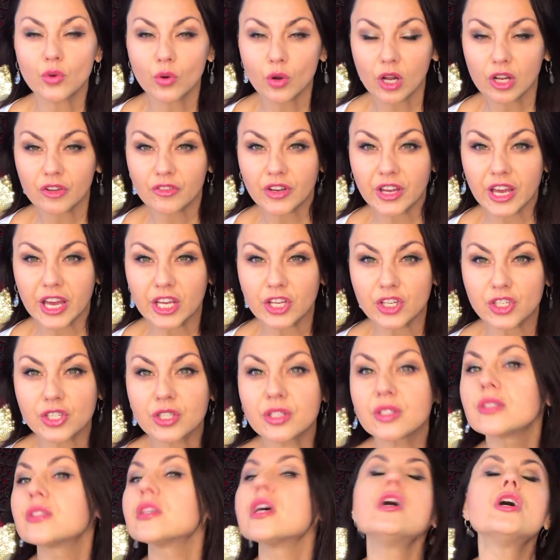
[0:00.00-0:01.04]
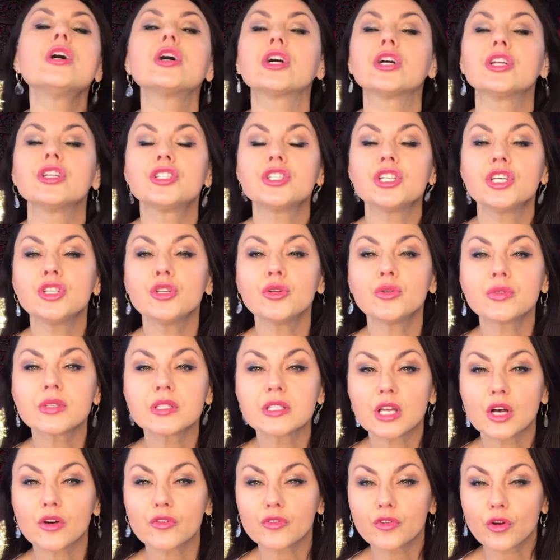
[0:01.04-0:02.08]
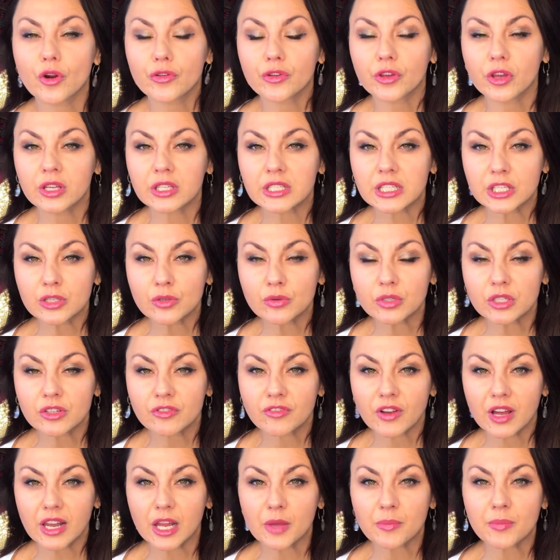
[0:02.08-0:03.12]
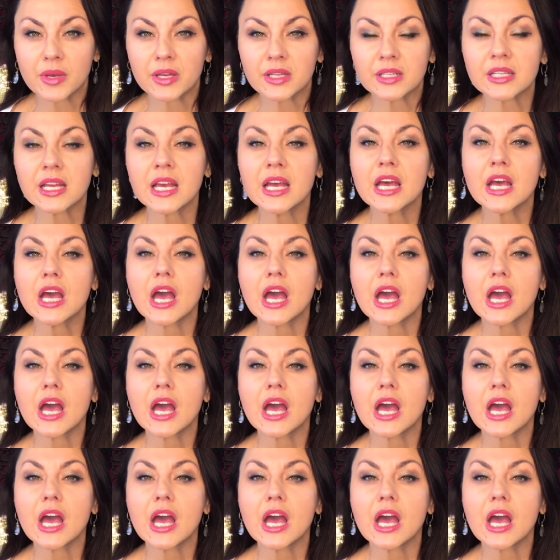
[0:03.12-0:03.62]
your qualifications, continual self-growth, continual development,